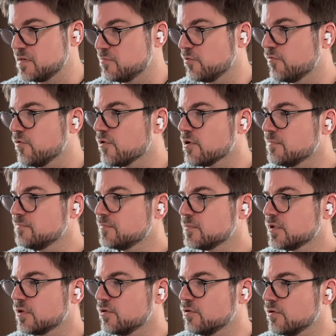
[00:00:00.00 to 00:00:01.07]
before.
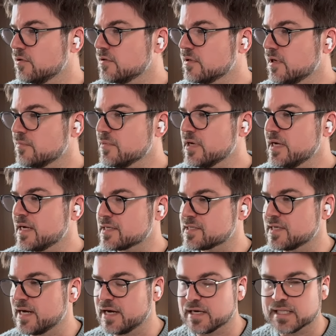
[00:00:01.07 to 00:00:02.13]
Cool. I'm going to
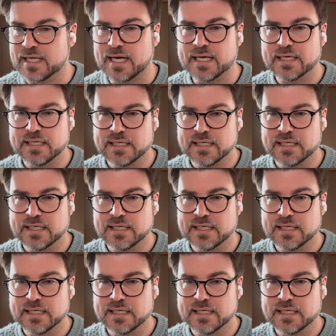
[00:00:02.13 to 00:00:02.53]
exit out of that.